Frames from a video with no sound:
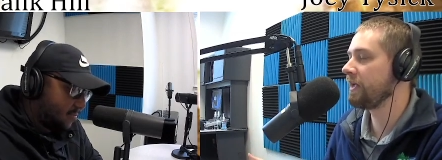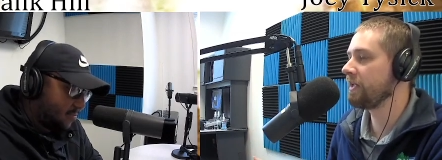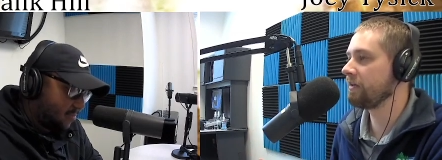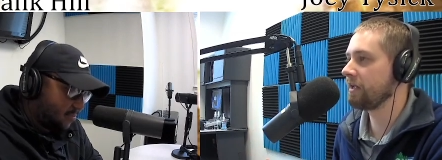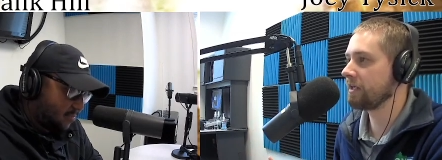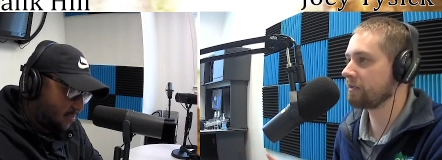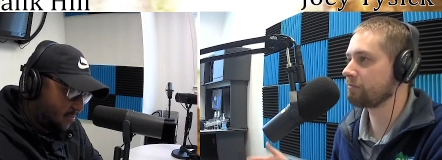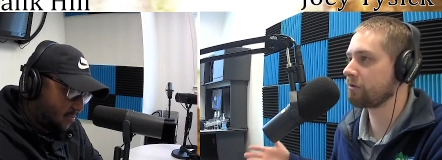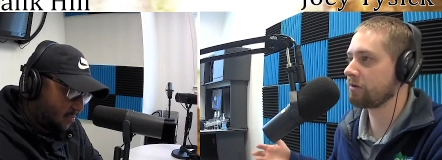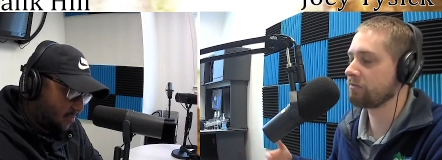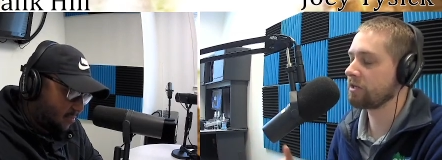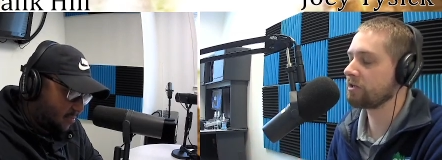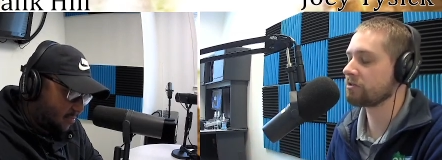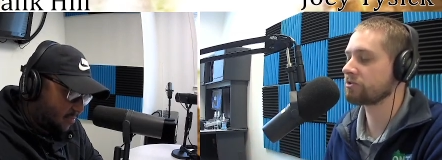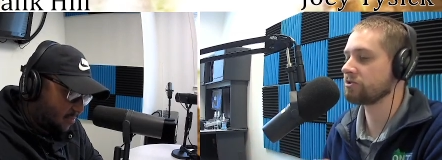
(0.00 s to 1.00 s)
Speaker 1: then like
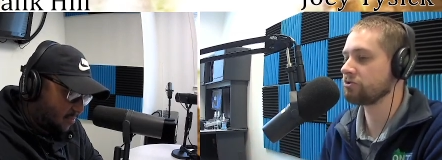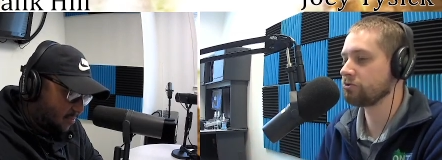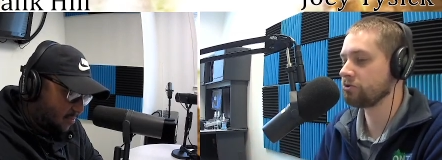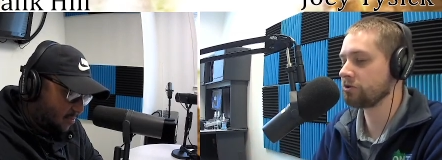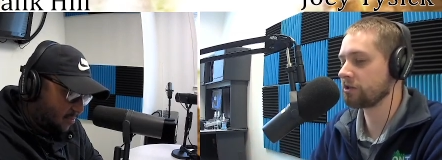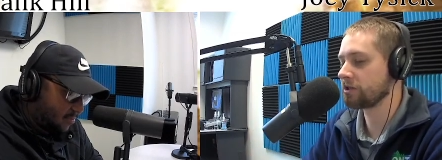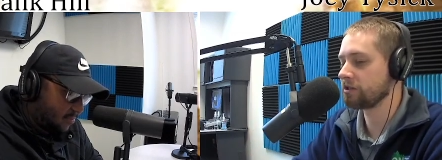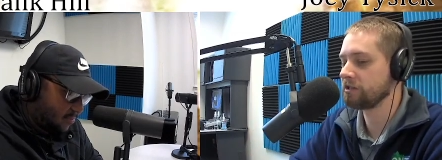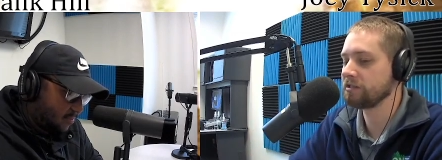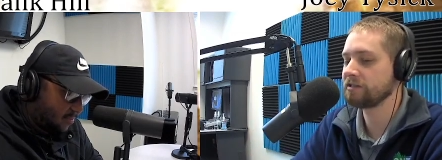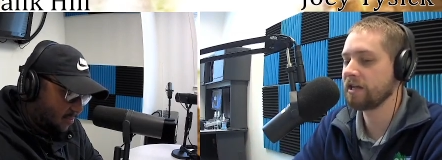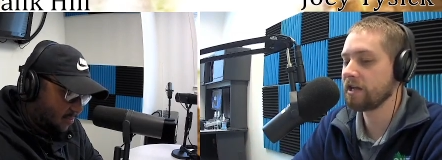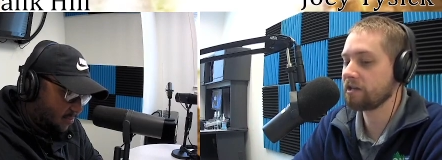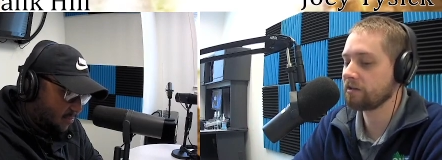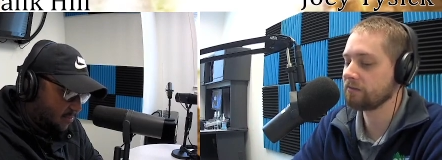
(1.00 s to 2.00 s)
Marvin Harrison Jr. could
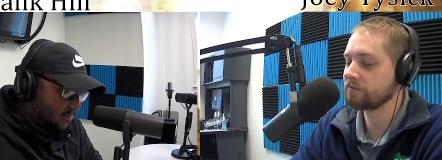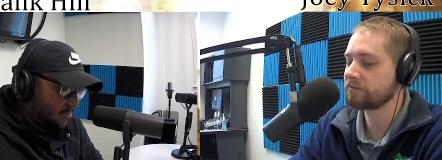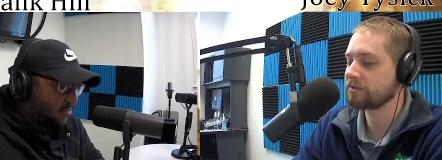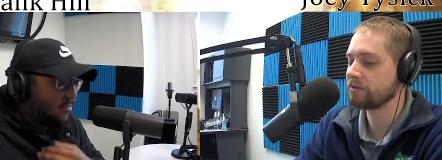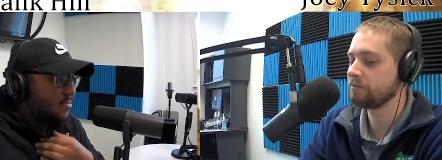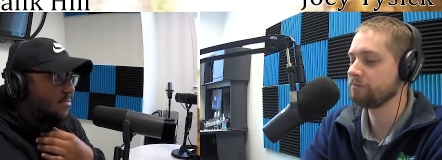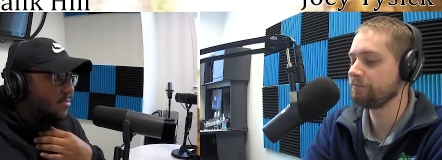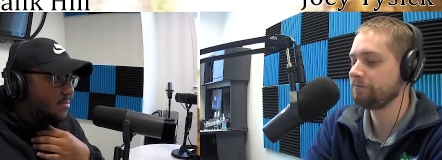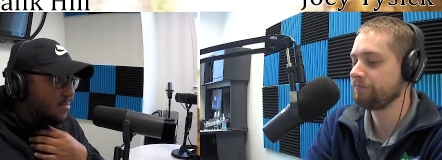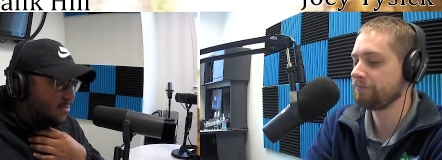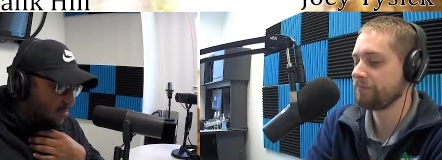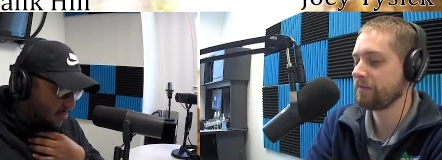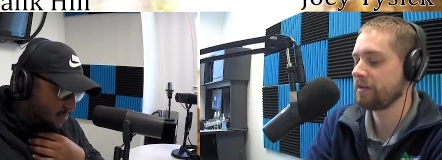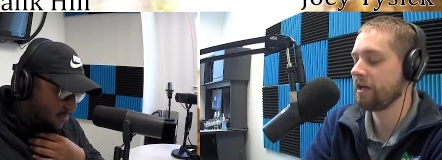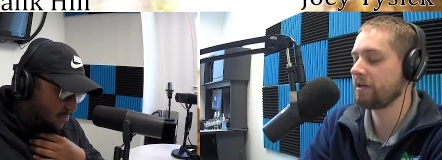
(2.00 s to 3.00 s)
get taken. So
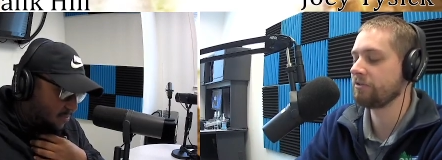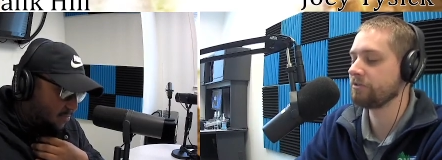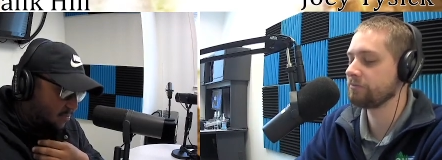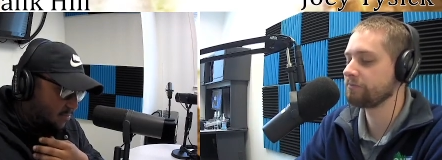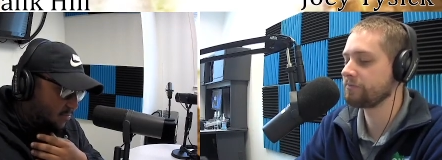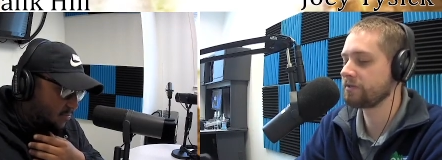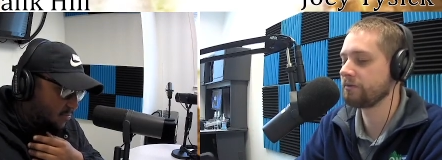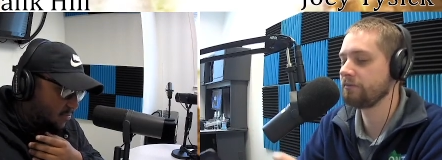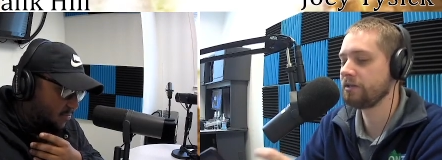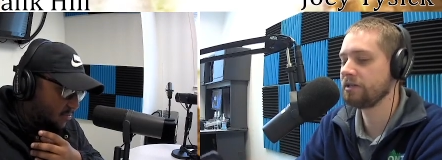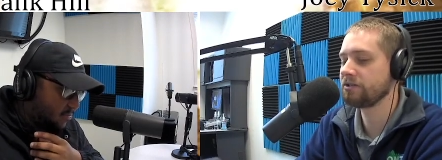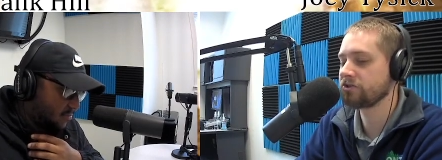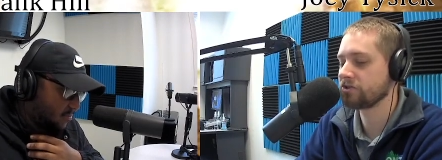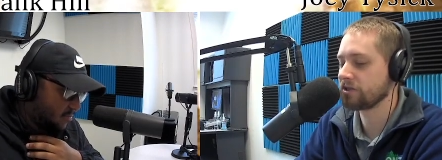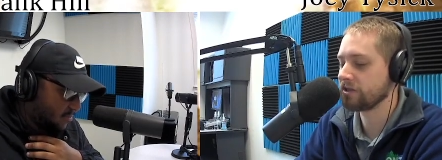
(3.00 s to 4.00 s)
I don't know. To
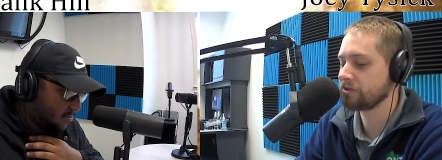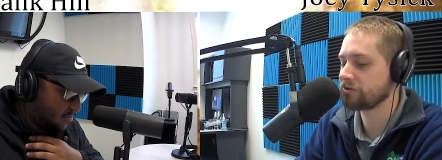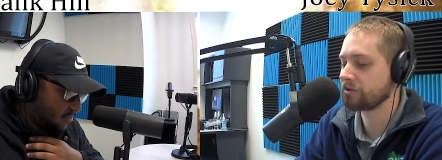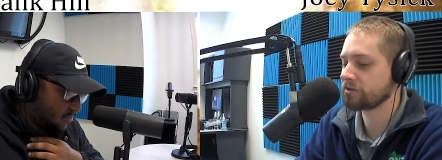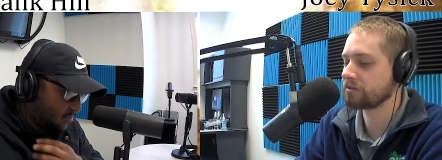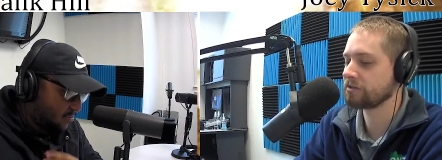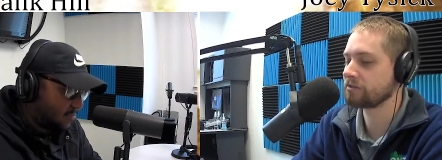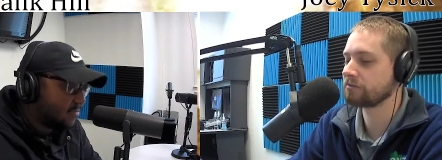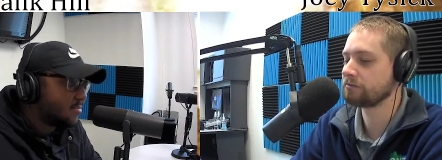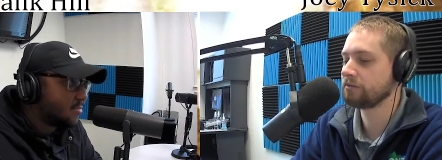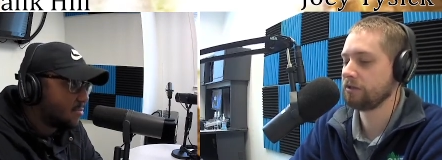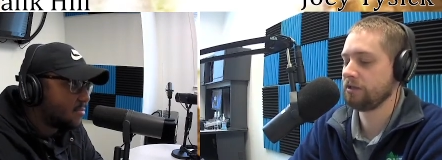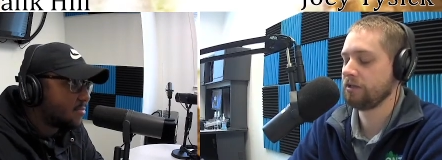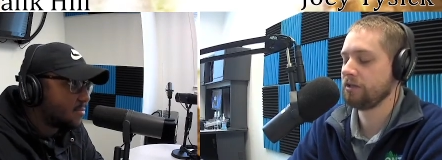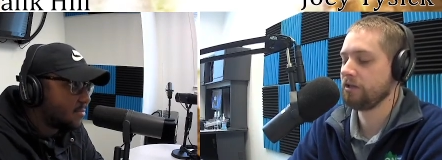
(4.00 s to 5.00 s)
me, it's just
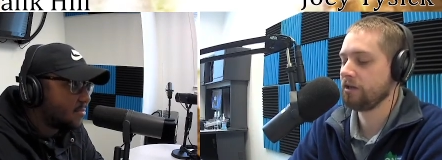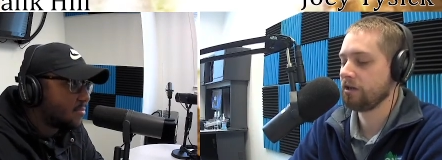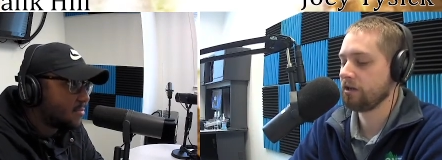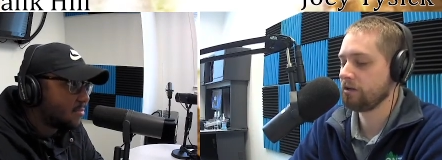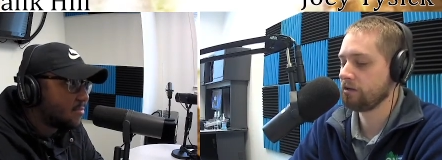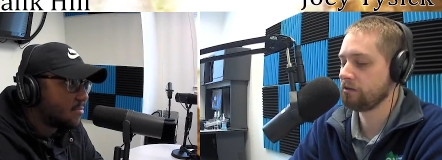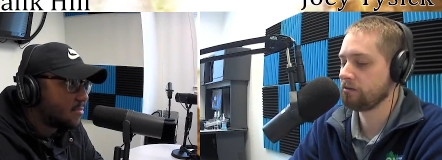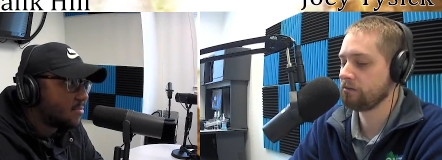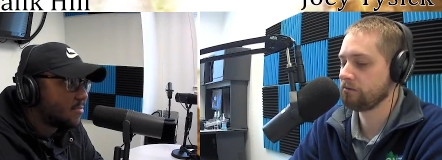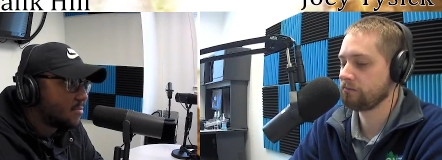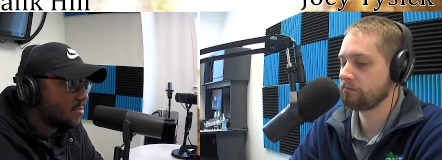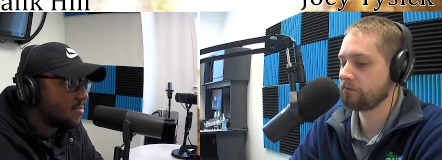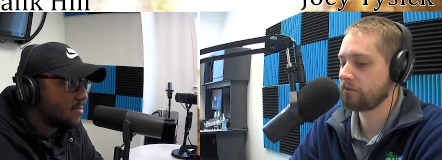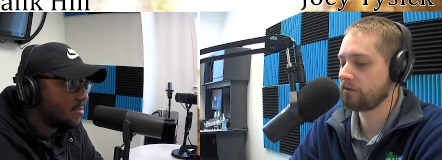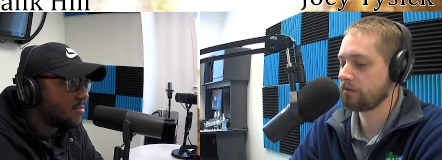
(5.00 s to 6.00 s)
interesting.
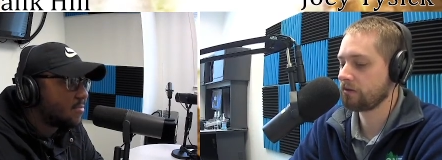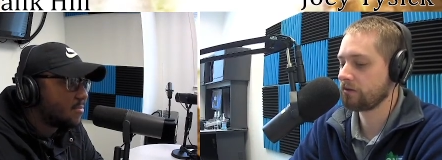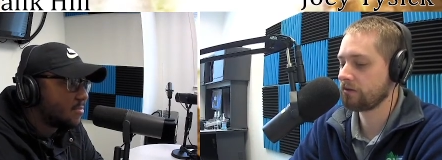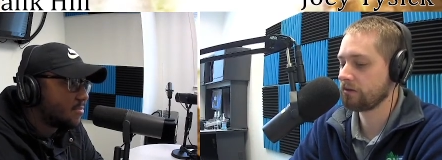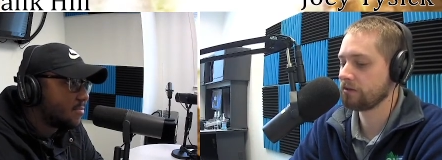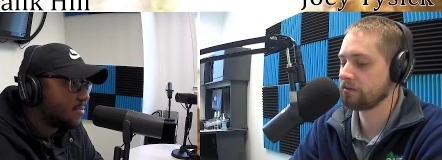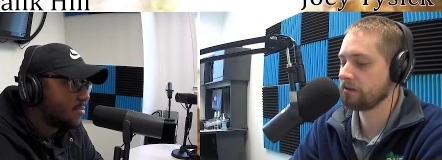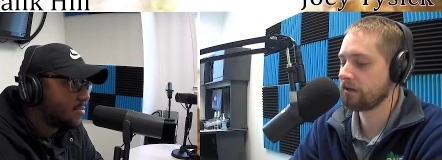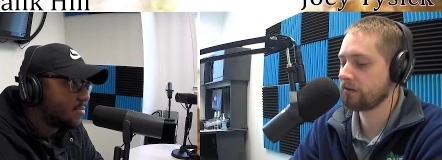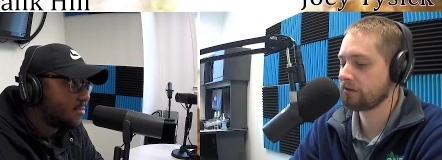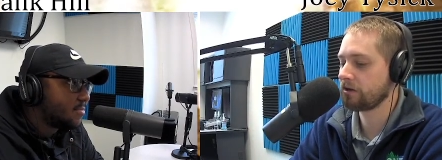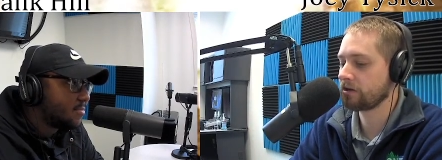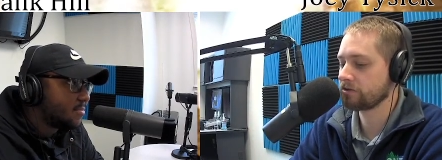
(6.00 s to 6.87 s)
Uh, thing that I